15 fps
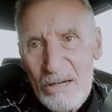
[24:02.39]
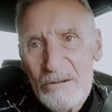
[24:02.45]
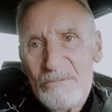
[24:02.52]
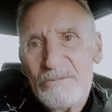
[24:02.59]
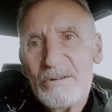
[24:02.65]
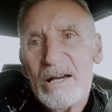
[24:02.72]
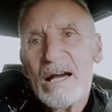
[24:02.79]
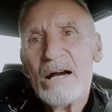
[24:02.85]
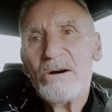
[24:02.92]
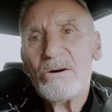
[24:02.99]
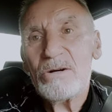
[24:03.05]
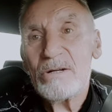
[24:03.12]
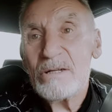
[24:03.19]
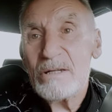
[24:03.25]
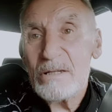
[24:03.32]
of
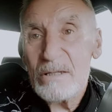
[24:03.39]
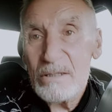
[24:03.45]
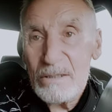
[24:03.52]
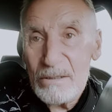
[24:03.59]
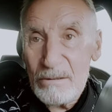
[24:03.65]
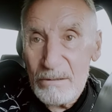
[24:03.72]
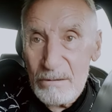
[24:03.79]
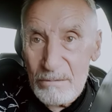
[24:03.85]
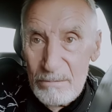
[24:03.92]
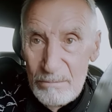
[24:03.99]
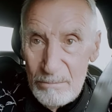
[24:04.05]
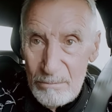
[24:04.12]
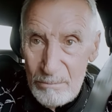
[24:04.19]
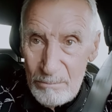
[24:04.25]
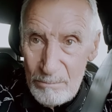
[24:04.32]
our
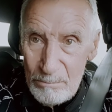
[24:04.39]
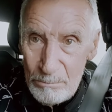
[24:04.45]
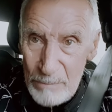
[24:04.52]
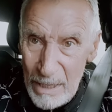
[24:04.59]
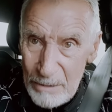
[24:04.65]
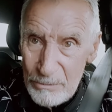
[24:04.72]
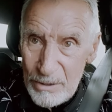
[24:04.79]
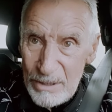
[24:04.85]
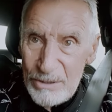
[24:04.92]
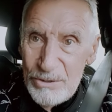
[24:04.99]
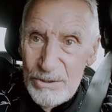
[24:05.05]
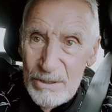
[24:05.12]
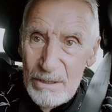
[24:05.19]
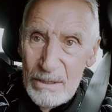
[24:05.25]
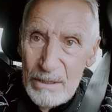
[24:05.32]

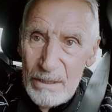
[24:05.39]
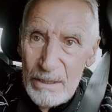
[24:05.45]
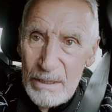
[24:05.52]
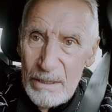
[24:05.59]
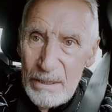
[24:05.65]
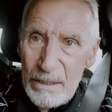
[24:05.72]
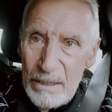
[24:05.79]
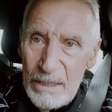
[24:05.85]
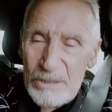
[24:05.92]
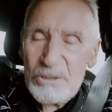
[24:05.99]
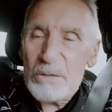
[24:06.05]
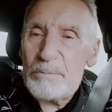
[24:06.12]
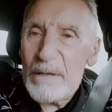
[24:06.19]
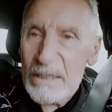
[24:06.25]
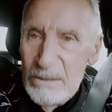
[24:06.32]
marriage is
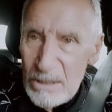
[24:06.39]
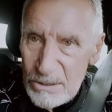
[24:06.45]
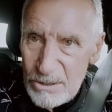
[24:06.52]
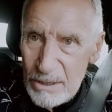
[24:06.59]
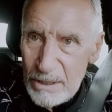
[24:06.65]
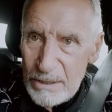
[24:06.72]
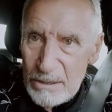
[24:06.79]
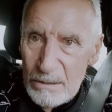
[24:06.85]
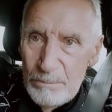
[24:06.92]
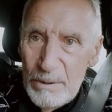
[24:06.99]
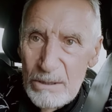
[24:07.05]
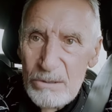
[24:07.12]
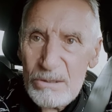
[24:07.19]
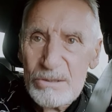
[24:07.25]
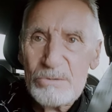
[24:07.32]
a big decider,
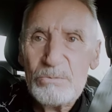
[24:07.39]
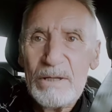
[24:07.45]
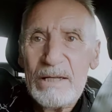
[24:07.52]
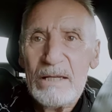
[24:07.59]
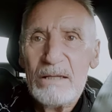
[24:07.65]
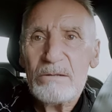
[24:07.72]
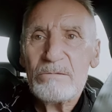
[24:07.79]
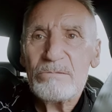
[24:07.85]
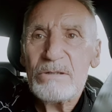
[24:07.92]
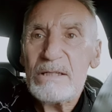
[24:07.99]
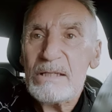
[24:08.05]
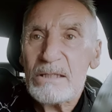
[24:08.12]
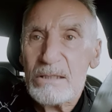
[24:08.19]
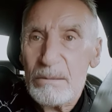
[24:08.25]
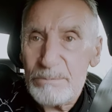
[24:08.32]
because when it
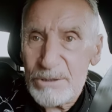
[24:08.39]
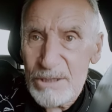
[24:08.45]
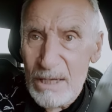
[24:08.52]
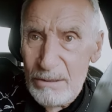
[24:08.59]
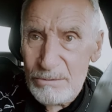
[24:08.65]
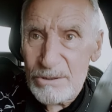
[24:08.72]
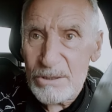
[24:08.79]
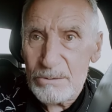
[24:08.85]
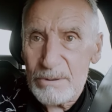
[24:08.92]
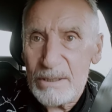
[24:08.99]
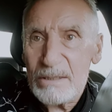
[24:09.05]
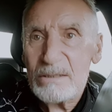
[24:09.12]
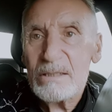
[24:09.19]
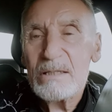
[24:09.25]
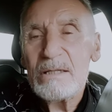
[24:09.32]
really comes down to
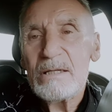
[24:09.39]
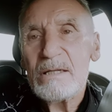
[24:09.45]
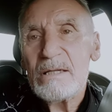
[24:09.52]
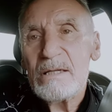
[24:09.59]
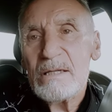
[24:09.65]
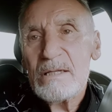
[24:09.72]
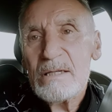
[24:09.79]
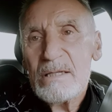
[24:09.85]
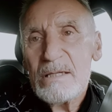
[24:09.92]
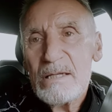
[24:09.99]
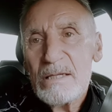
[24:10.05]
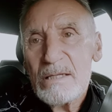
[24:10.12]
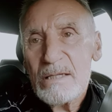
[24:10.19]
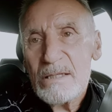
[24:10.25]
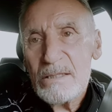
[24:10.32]
it,
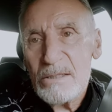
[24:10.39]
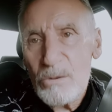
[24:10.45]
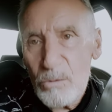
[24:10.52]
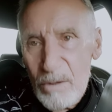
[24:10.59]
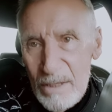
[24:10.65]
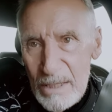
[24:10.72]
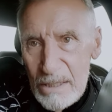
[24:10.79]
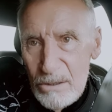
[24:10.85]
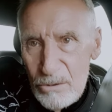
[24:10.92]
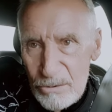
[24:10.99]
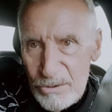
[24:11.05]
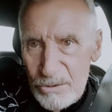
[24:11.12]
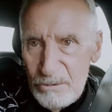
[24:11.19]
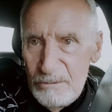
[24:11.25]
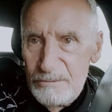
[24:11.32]
the one I go
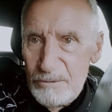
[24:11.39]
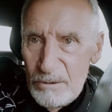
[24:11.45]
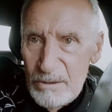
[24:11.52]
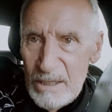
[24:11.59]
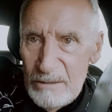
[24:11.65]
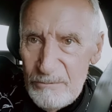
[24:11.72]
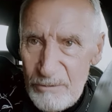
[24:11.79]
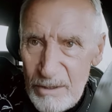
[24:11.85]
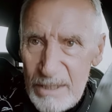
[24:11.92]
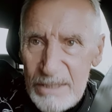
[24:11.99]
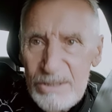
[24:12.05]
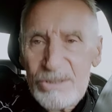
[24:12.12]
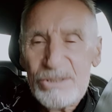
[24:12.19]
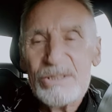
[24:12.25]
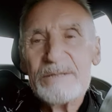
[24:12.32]
to for
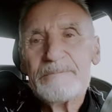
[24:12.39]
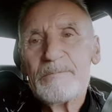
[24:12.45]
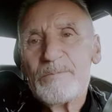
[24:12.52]
advice